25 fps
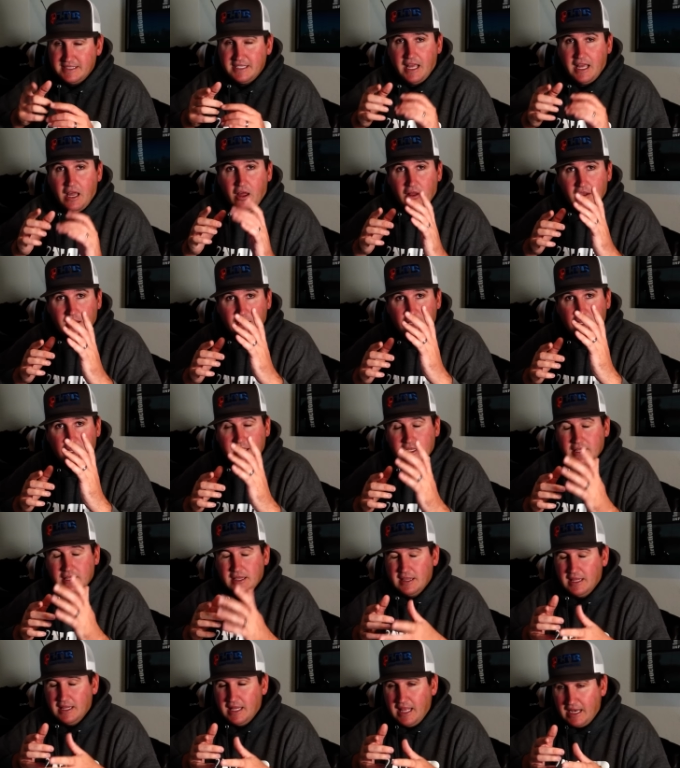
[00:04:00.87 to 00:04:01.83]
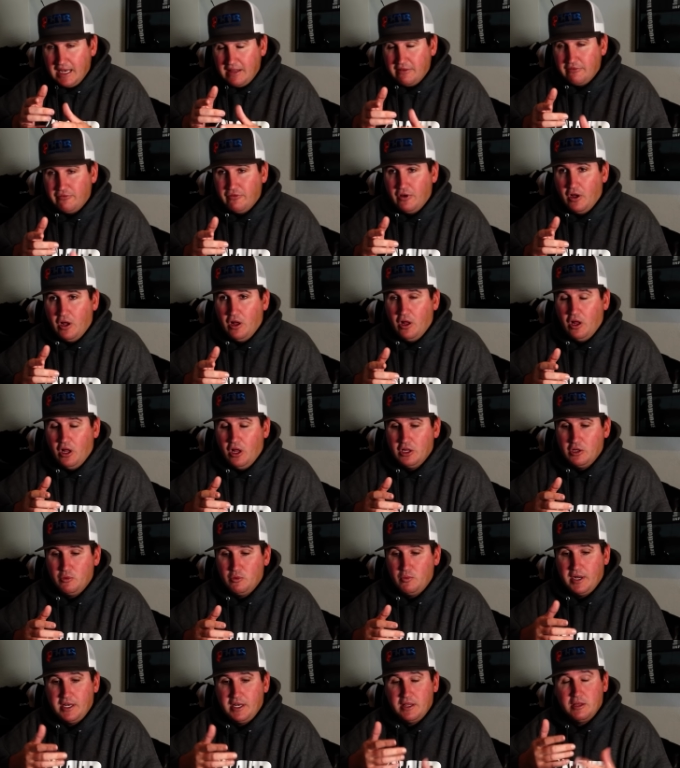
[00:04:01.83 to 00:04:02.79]
it out, let it fall all
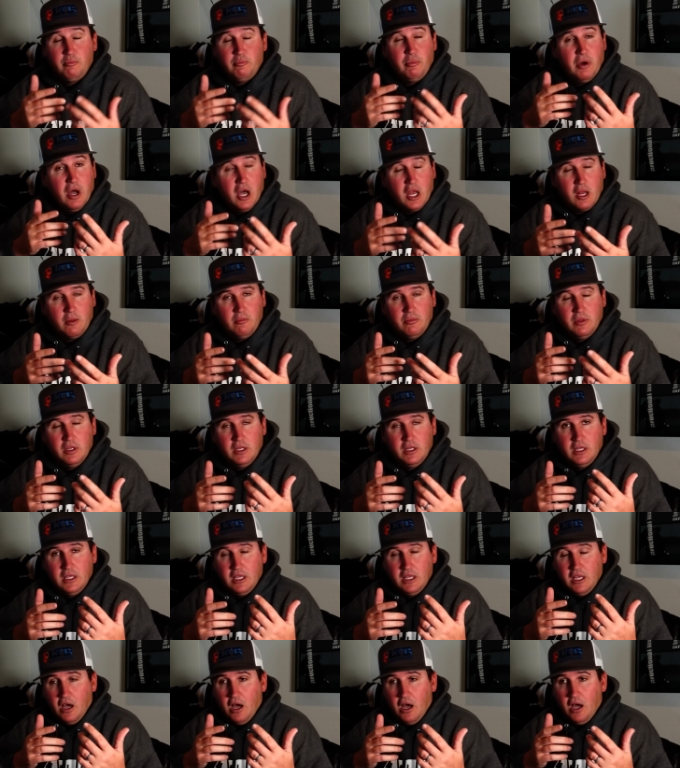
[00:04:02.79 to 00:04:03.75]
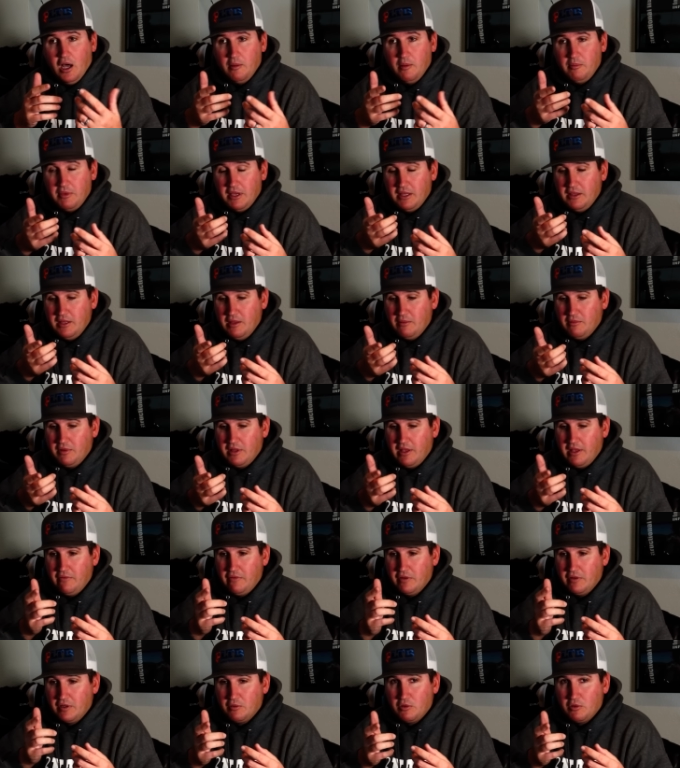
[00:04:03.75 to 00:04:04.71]
the way to the bottom, um, and then
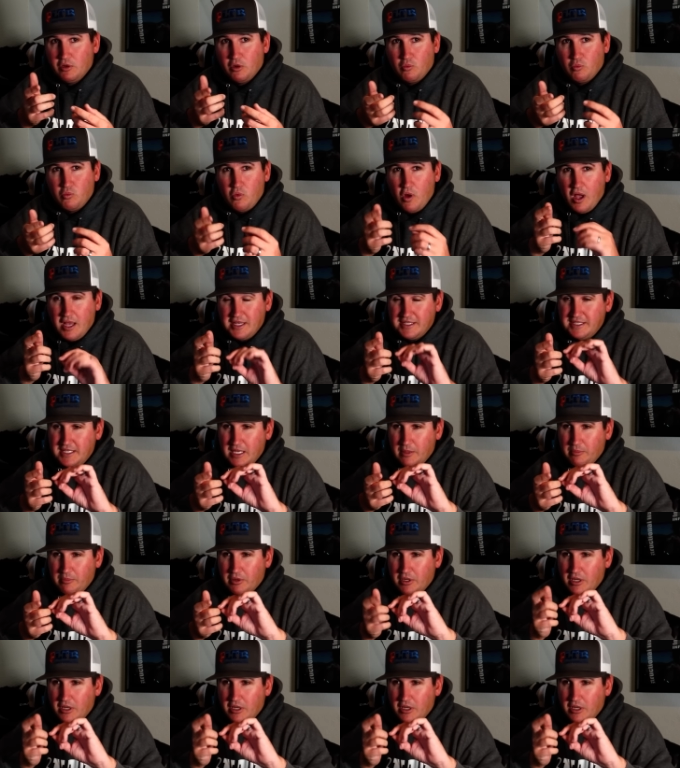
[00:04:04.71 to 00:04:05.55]
give a, your rod tip a